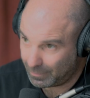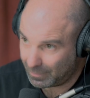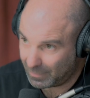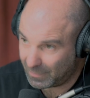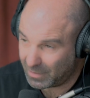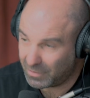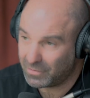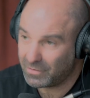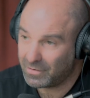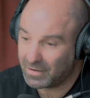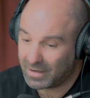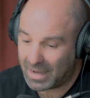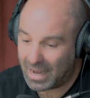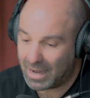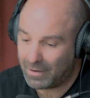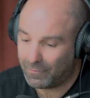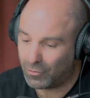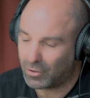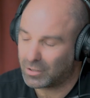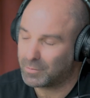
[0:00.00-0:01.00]
This is a game
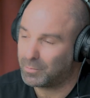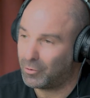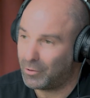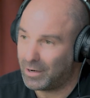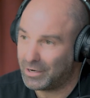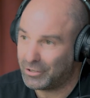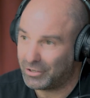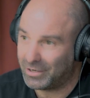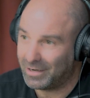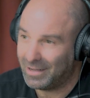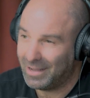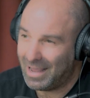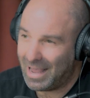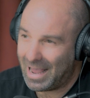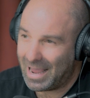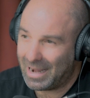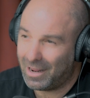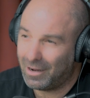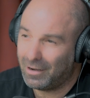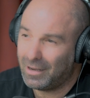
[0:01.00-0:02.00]
for exploration.
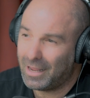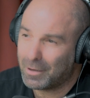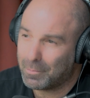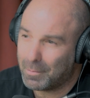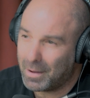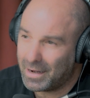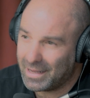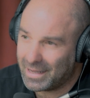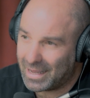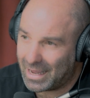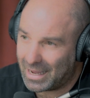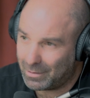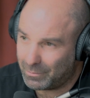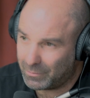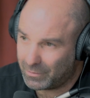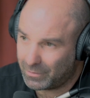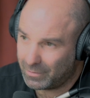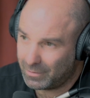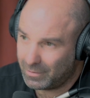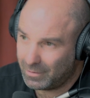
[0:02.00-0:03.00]
And unlike many
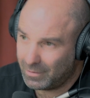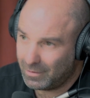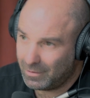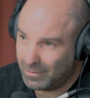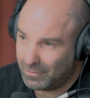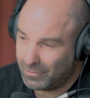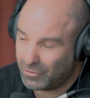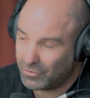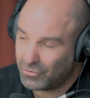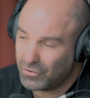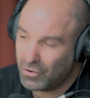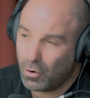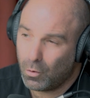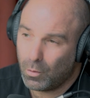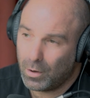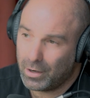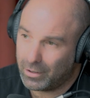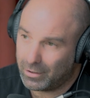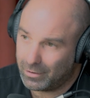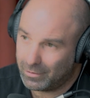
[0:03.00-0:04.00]
games, there's no
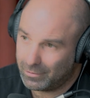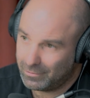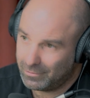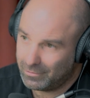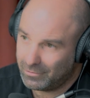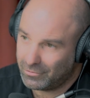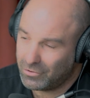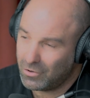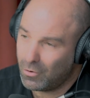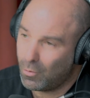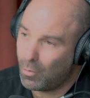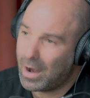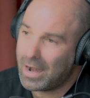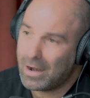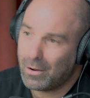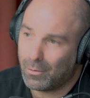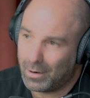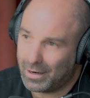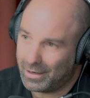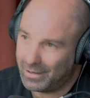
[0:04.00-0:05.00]
winner. There's no way to
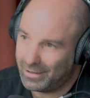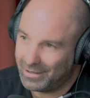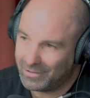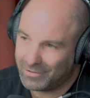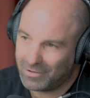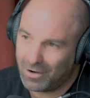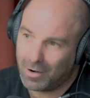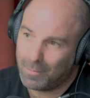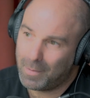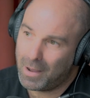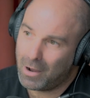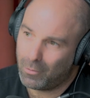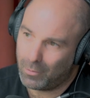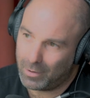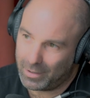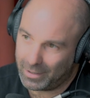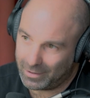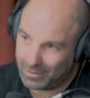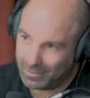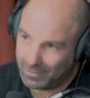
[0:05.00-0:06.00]
win. It's not about
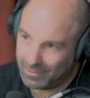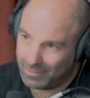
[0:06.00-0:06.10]
winning.